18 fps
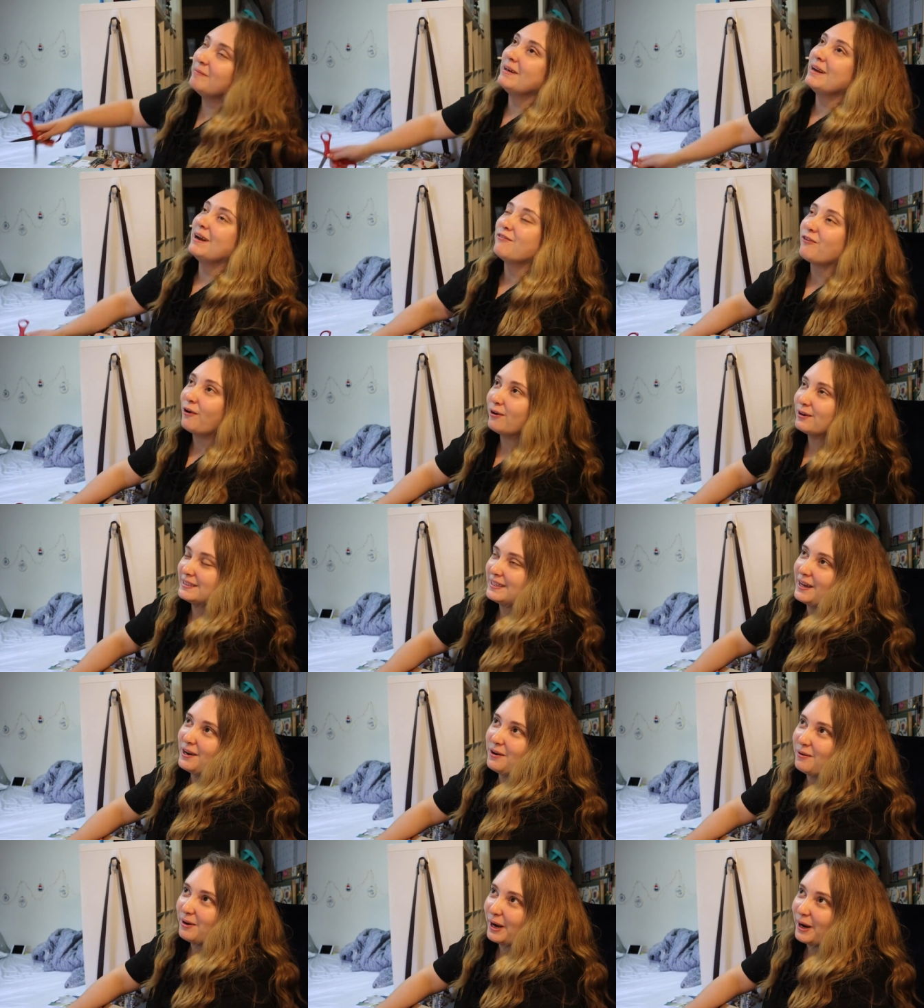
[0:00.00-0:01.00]
I mean of course
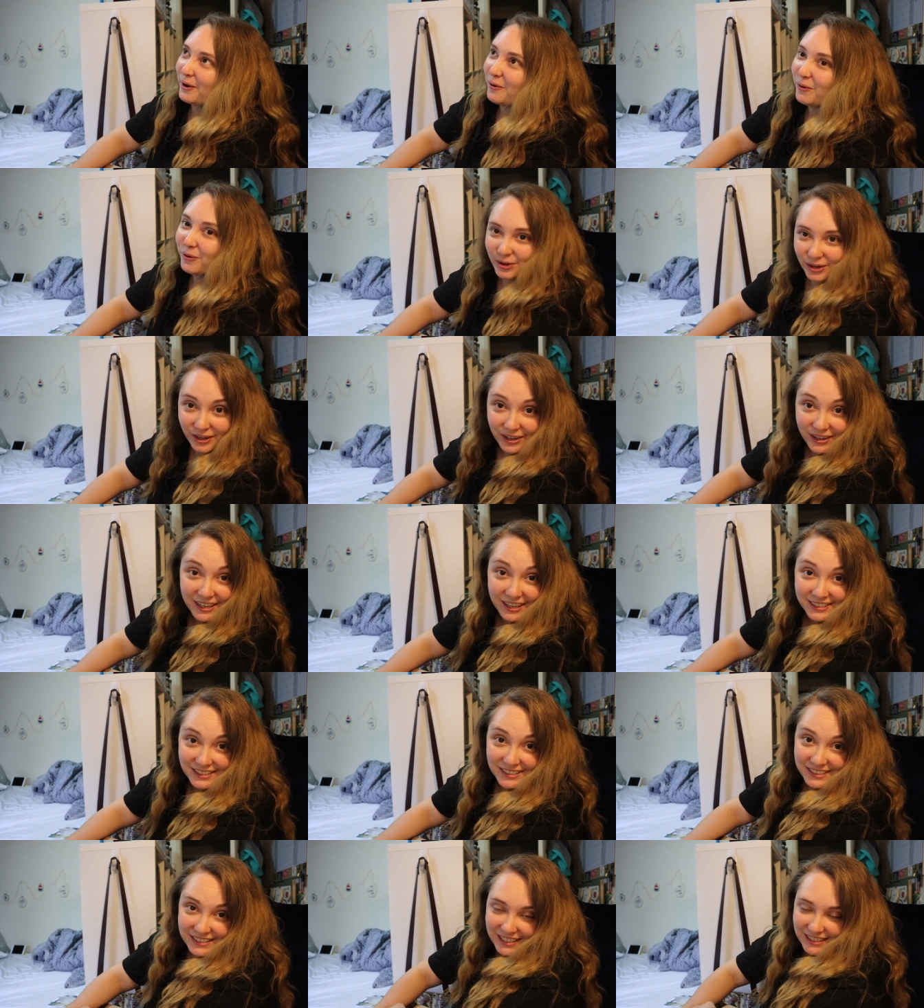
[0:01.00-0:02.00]
I know what I ordered
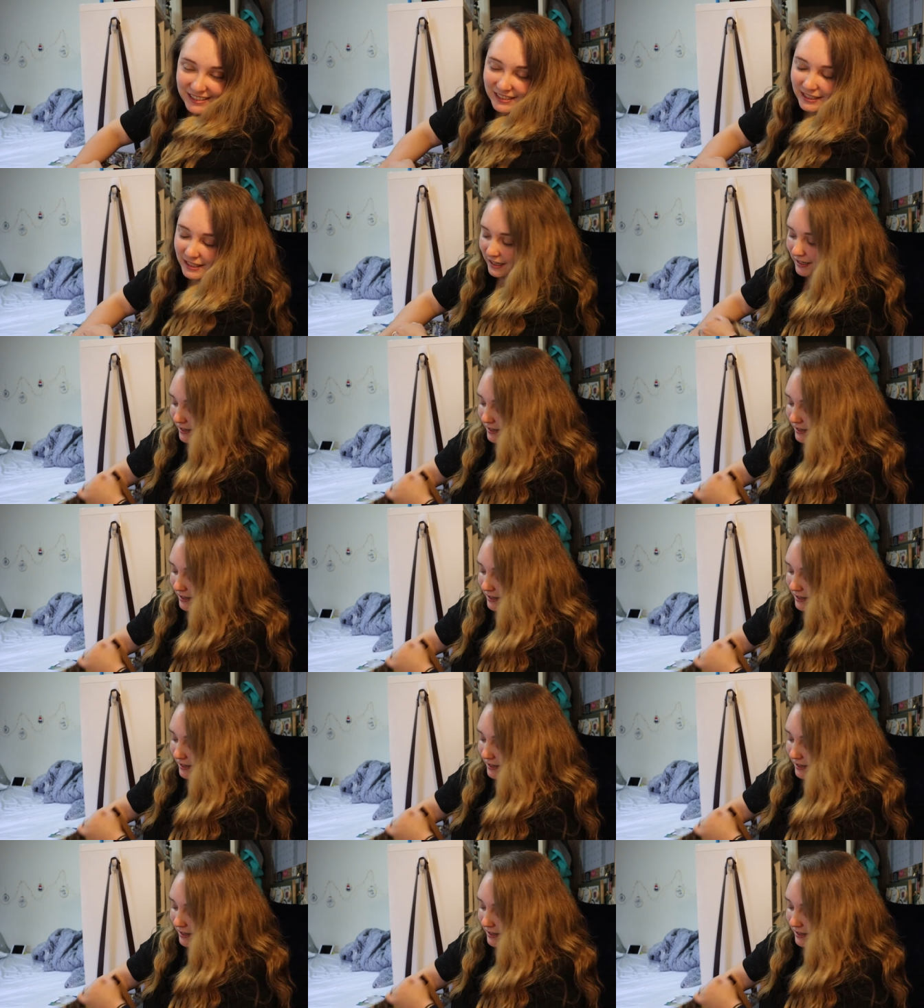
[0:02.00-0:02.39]
it's just